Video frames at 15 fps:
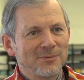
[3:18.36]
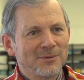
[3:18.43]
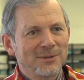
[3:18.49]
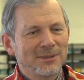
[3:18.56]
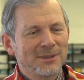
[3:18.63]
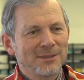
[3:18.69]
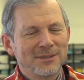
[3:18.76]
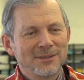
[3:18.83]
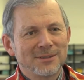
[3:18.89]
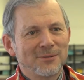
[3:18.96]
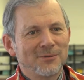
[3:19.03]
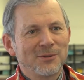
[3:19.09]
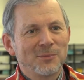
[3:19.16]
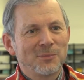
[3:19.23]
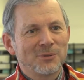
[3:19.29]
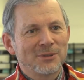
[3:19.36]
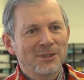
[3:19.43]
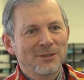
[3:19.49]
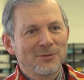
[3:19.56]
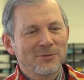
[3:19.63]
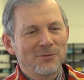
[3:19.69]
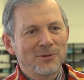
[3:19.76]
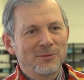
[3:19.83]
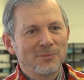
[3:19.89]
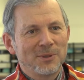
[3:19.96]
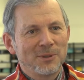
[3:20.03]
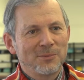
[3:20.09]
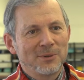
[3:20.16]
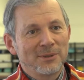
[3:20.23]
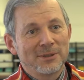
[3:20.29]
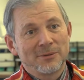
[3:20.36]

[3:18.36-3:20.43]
sixty to seventy percent of the people.